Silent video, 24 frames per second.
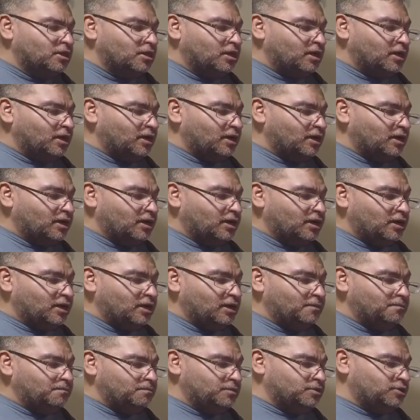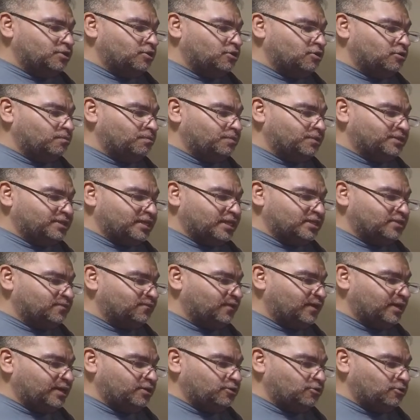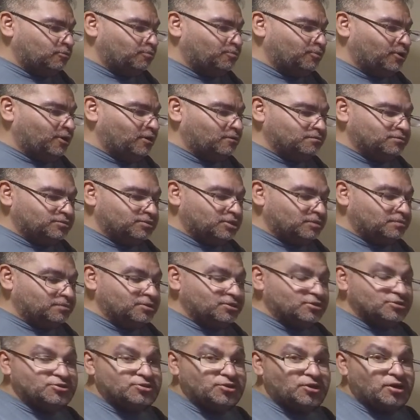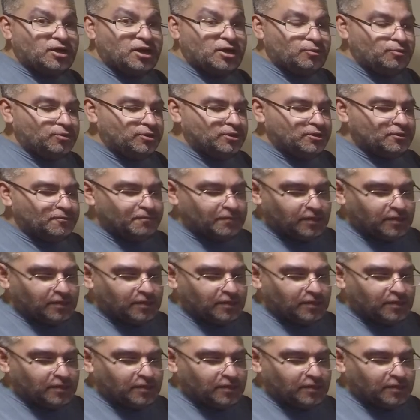But that's fine, no problem. Something to start out with.